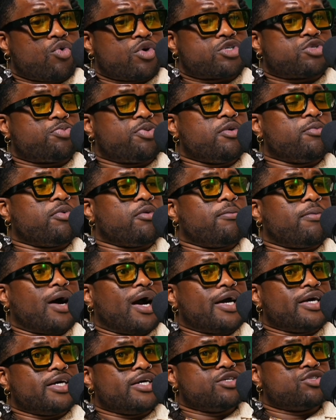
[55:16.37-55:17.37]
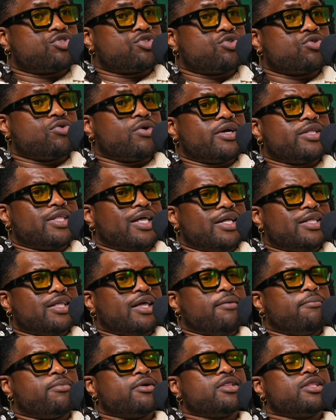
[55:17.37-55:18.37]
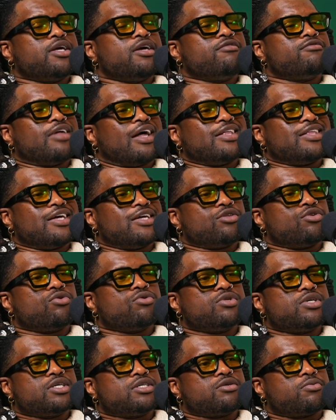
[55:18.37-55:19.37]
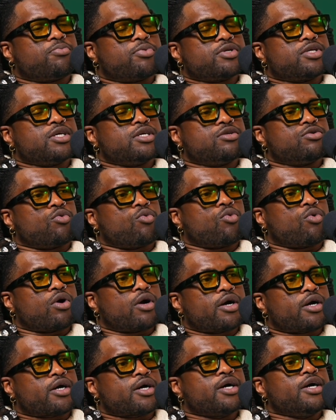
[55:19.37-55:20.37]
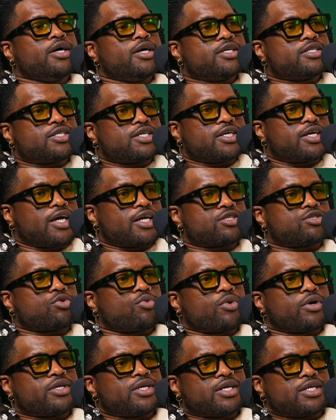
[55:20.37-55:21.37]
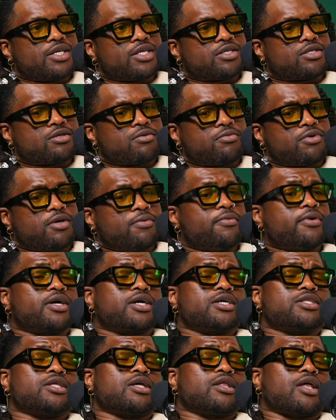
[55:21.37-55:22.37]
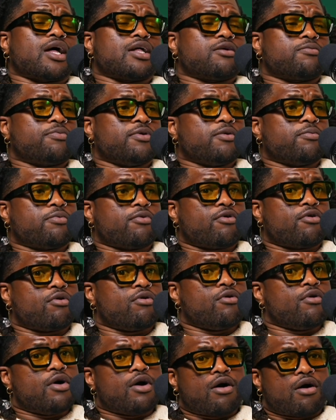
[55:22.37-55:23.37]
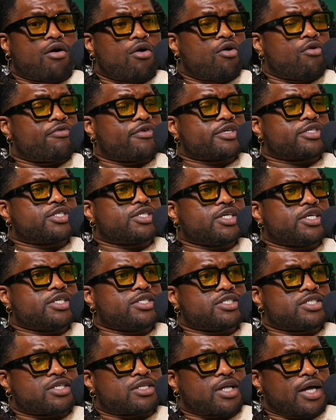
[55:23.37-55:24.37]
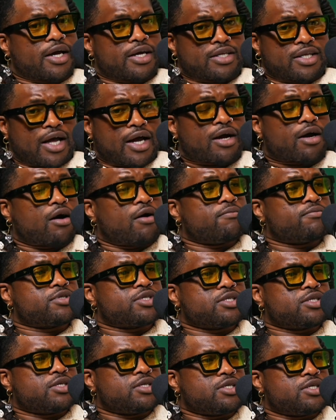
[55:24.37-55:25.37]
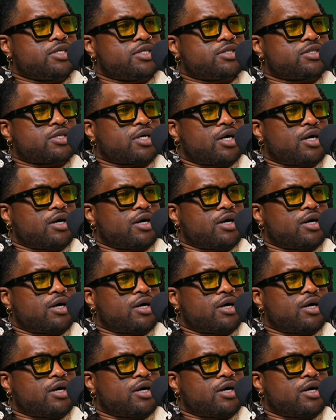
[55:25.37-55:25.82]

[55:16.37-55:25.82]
which people buy into, and then they believe that they don't need to put in the work to get to where they need to be. Because a lot of people overseas, like that come to these